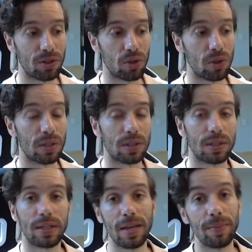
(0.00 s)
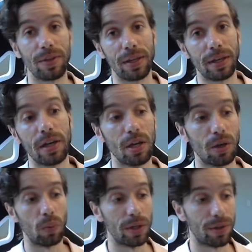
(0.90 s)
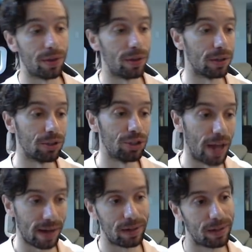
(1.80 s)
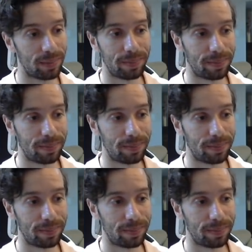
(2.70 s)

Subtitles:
so it's the same thing with the Janna.